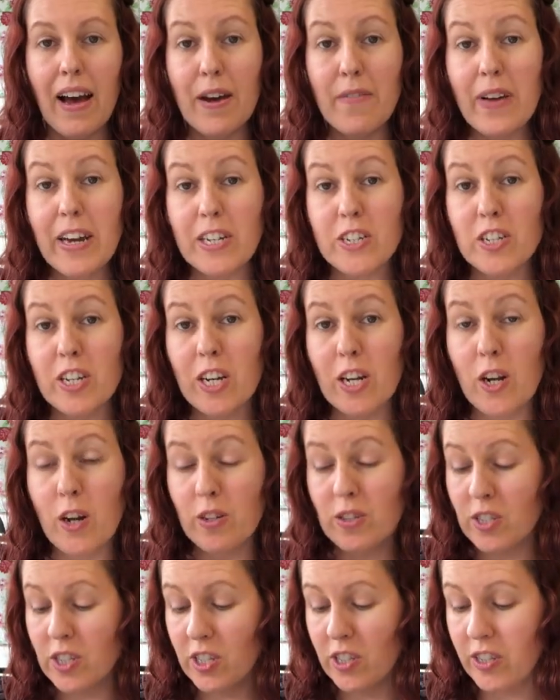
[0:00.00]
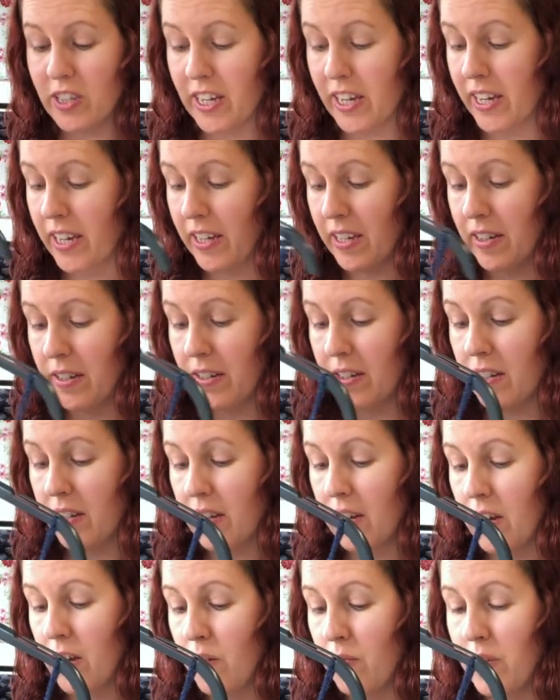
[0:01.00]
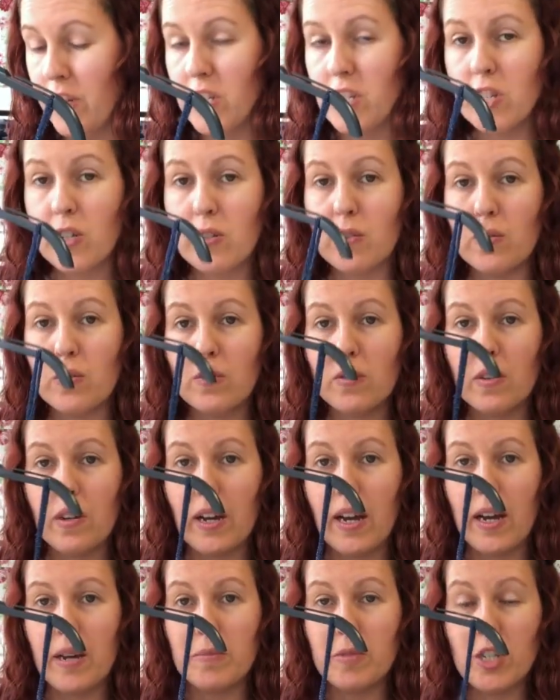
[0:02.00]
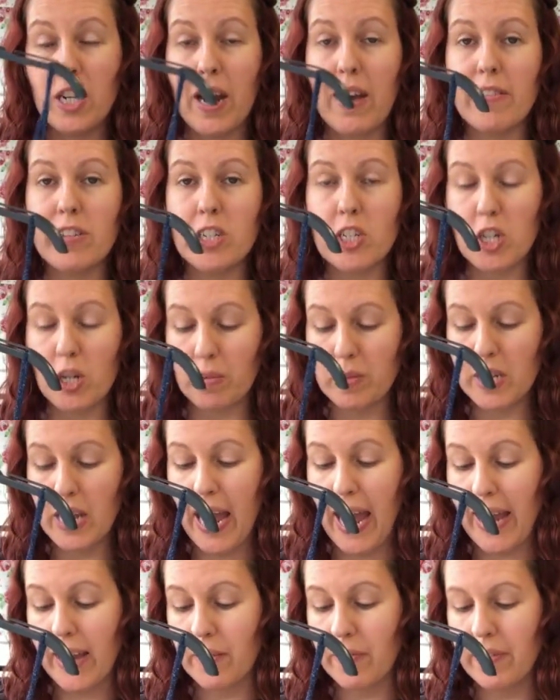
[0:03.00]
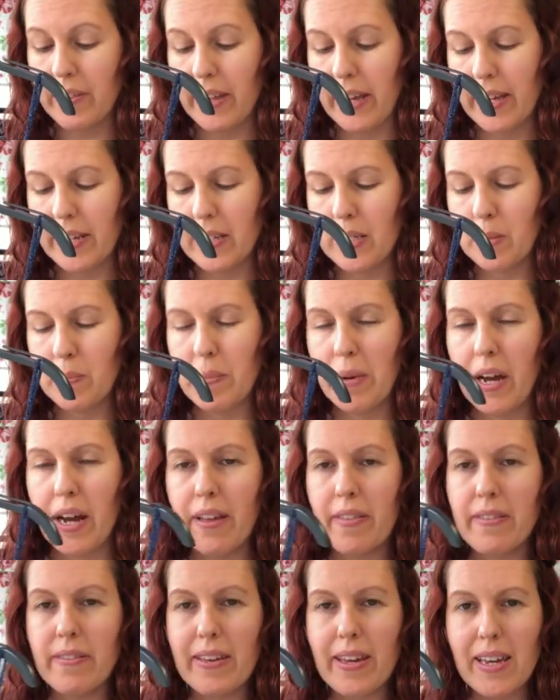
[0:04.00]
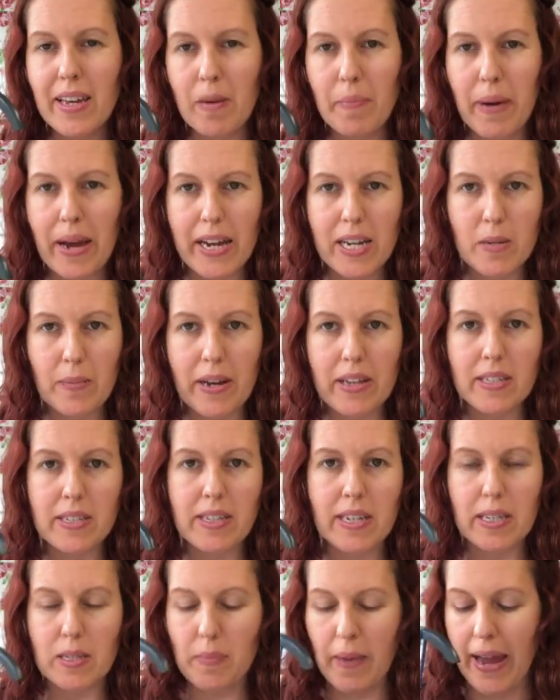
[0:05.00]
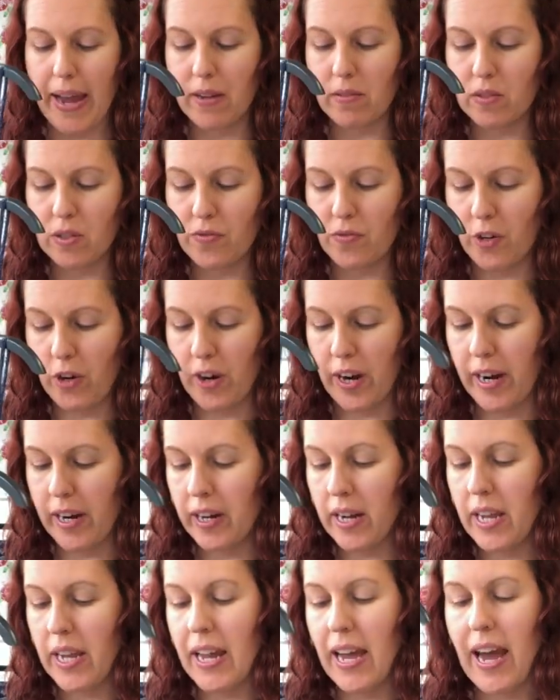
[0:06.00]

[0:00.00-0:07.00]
I've actually lost the original um, charity shop tag for this, but I think I paid about £6 for it,